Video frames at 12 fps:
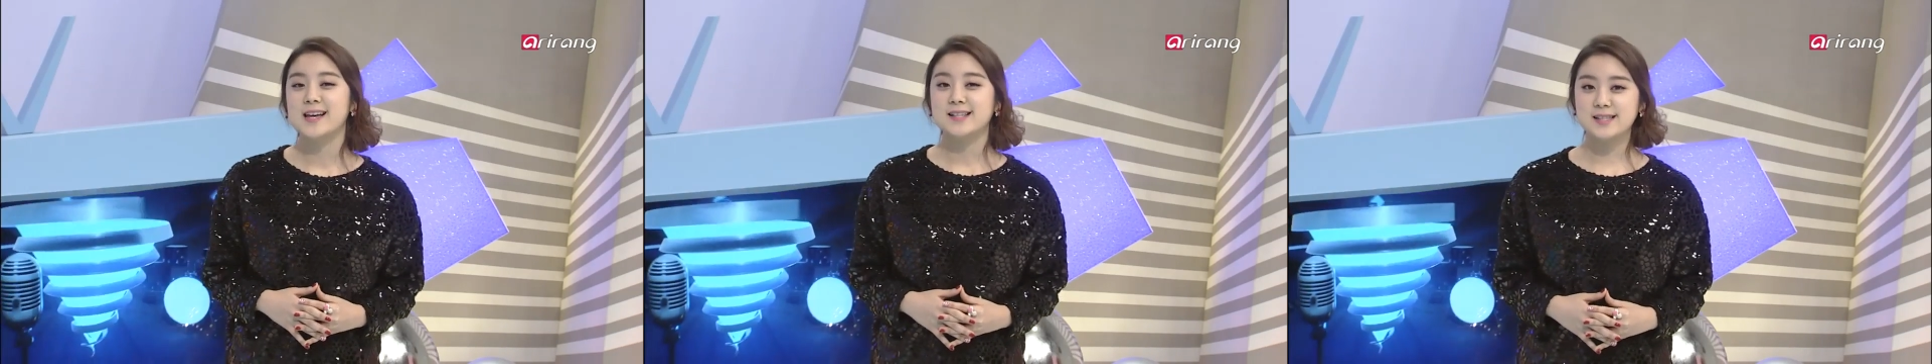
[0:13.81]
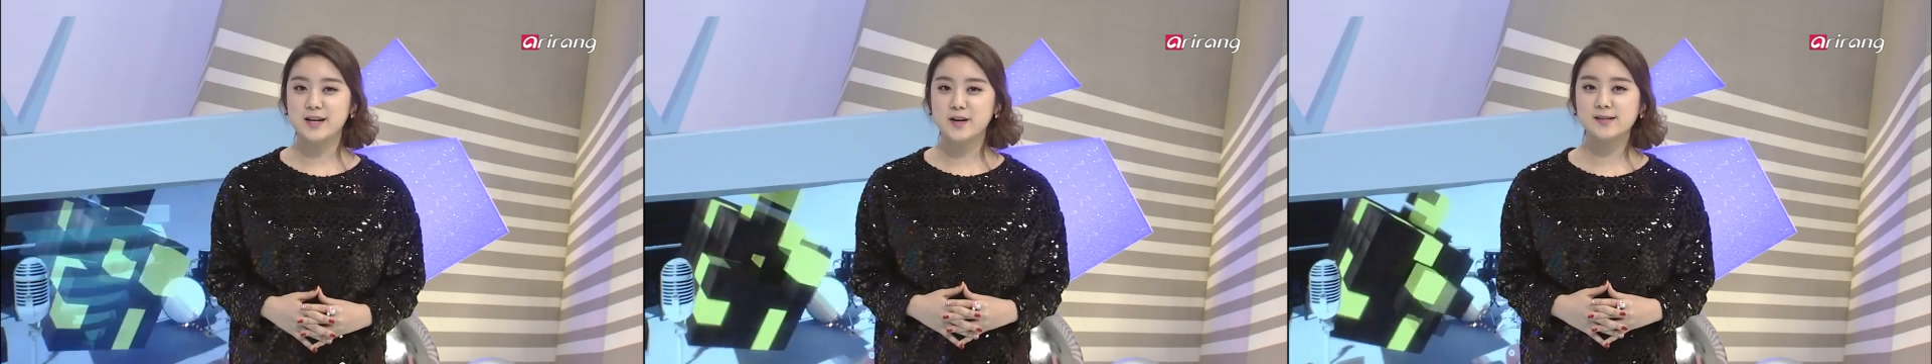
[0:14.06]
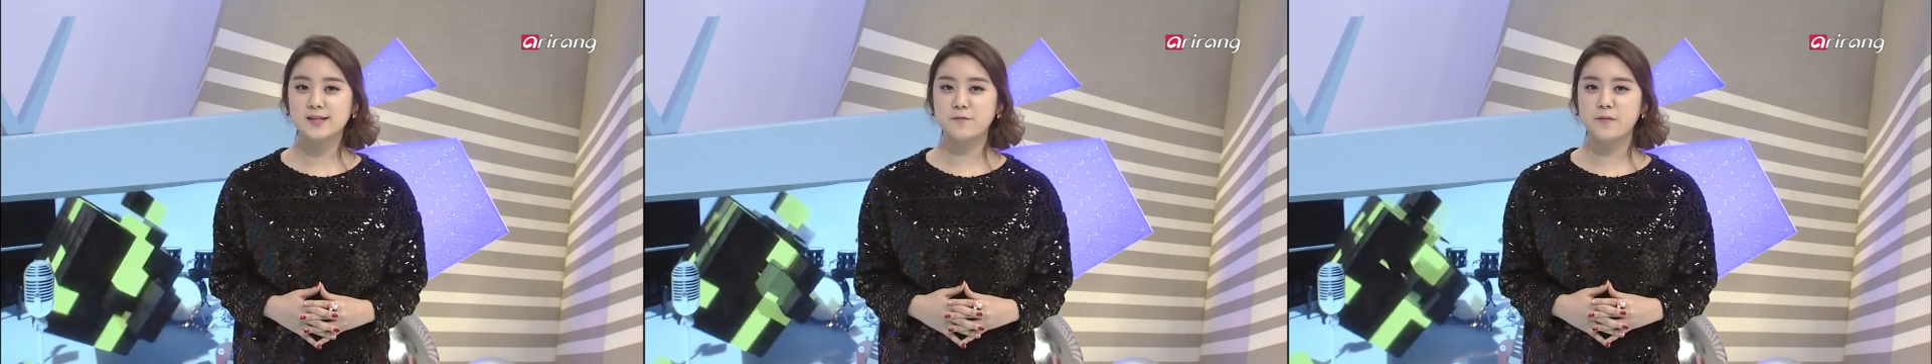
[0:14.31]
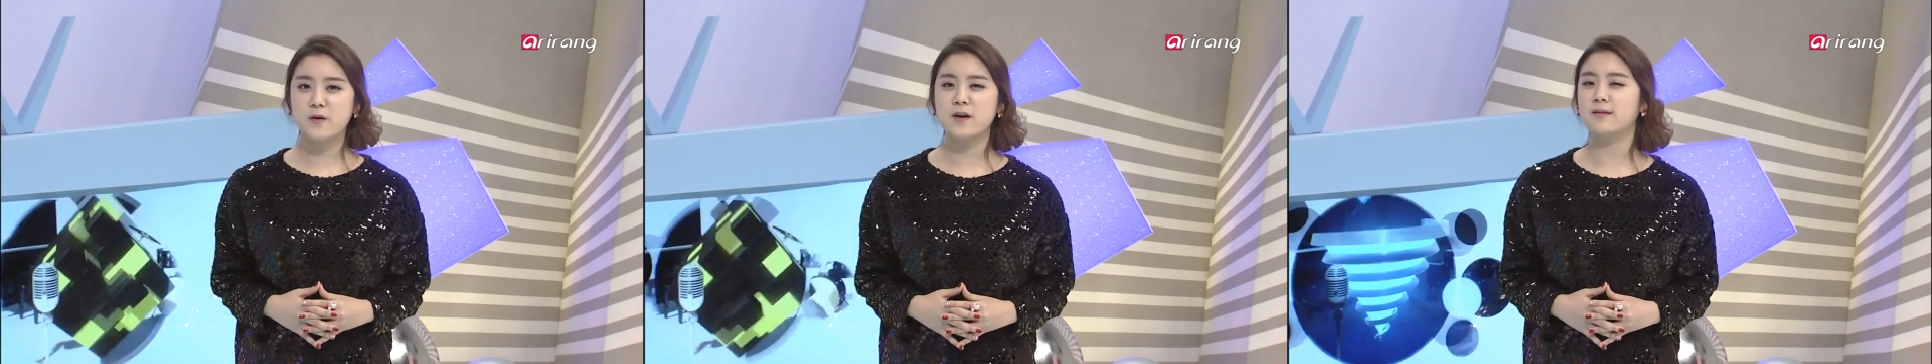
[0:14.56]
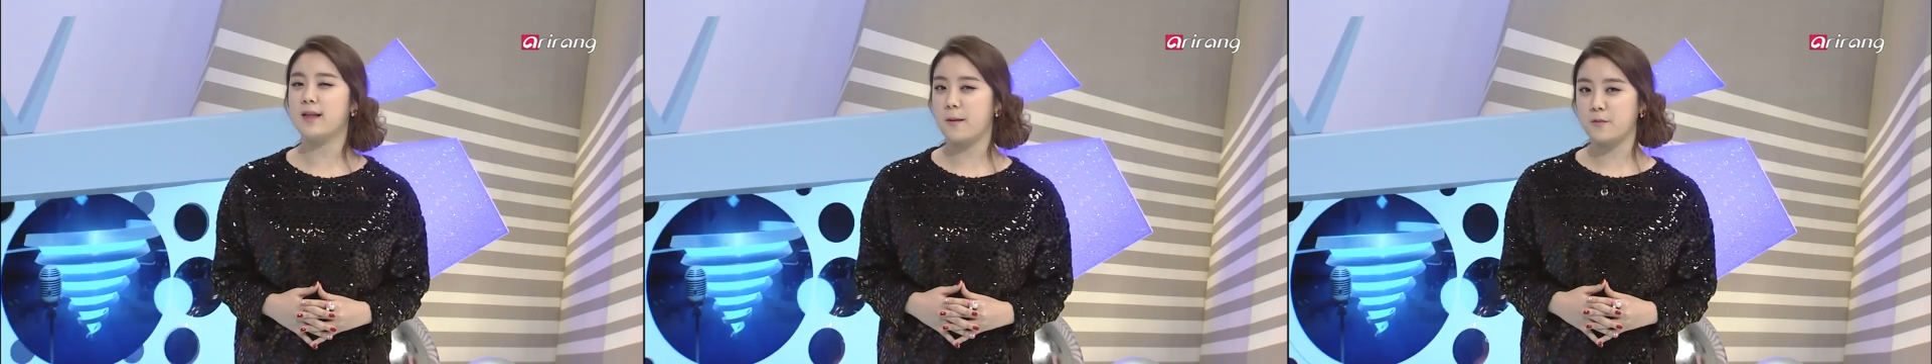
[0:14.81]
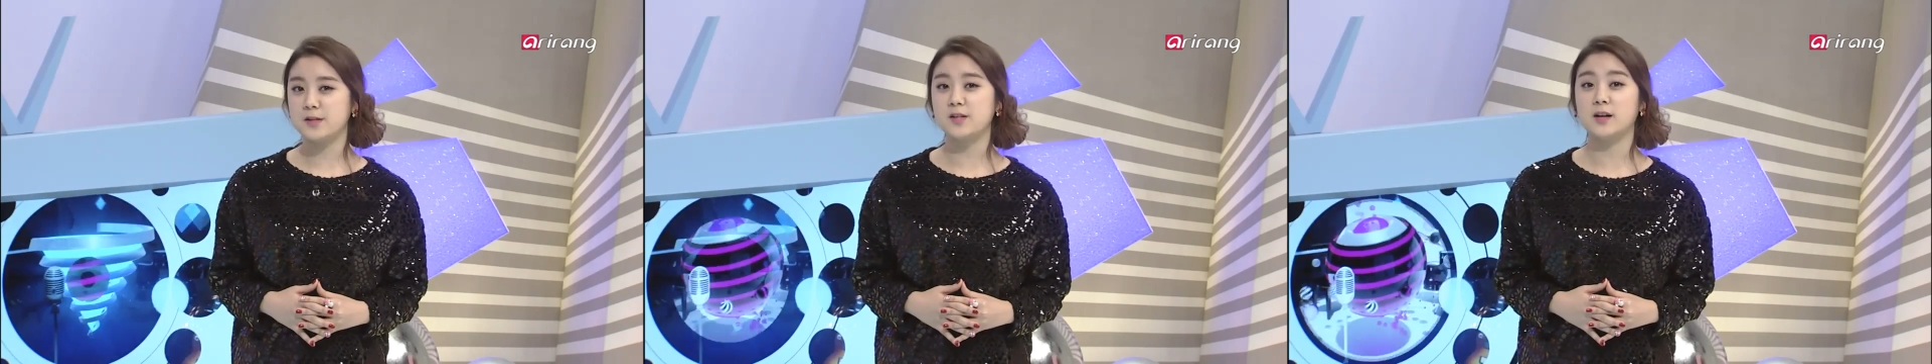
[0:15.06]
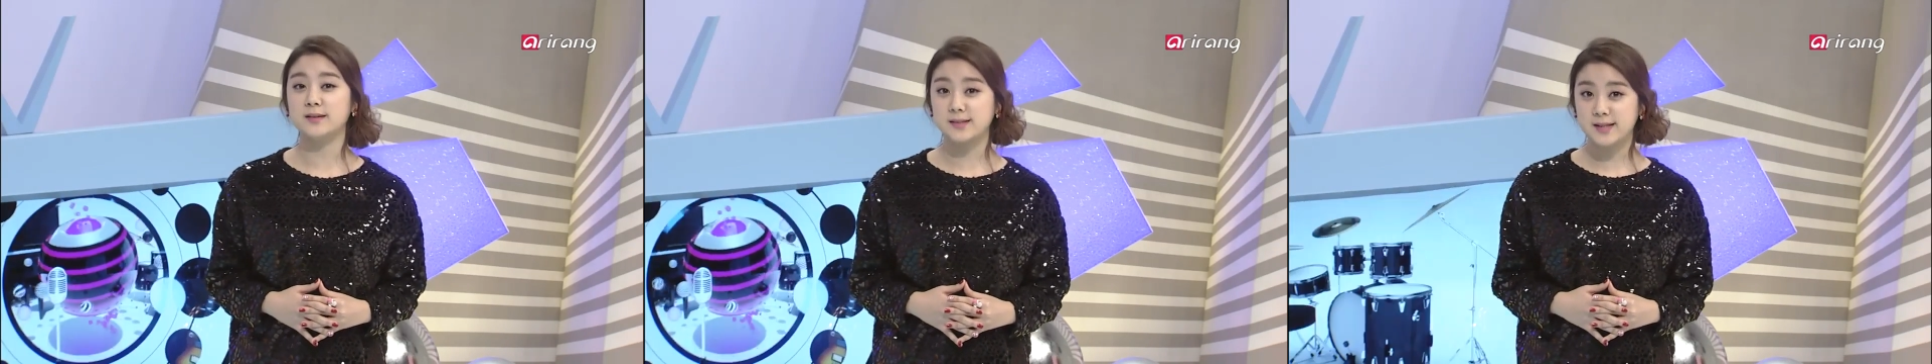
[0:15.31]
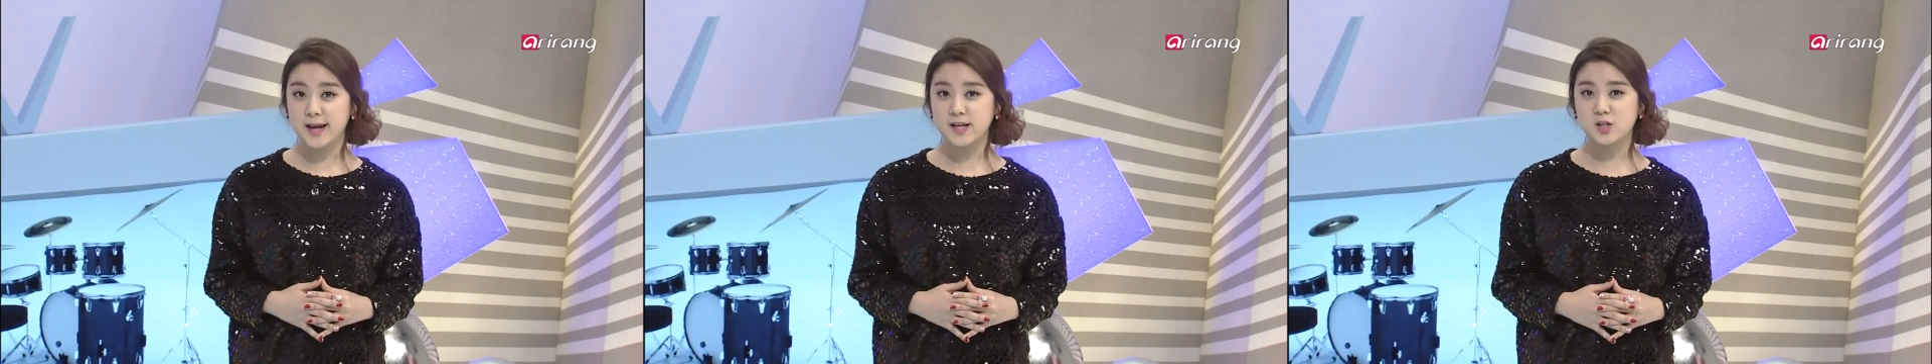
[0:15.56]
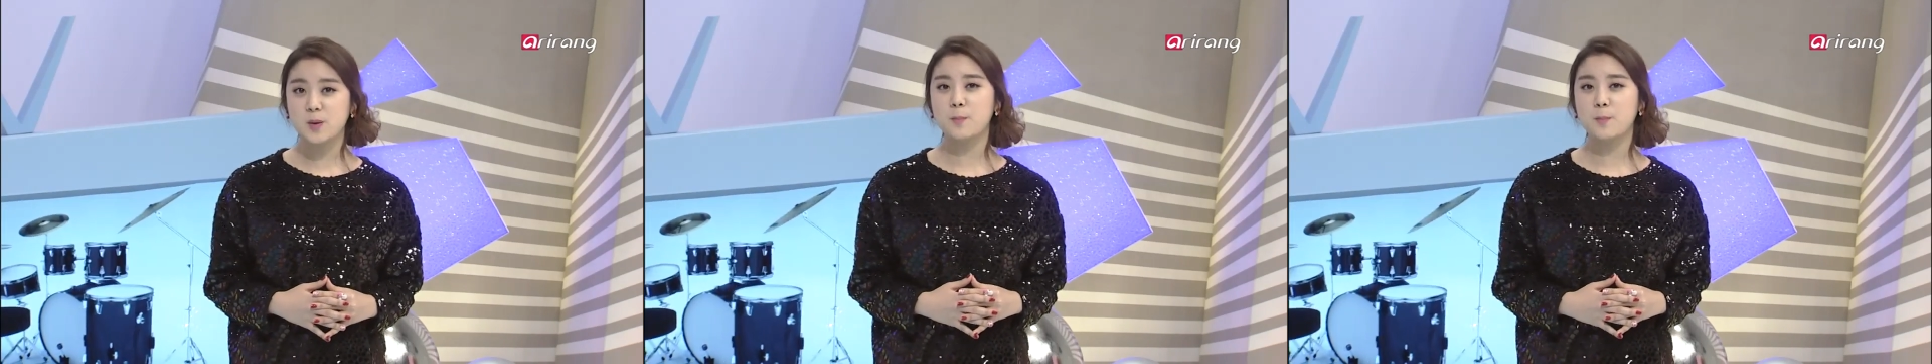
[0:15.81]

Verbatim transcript: Singers seem very glamorous on stage,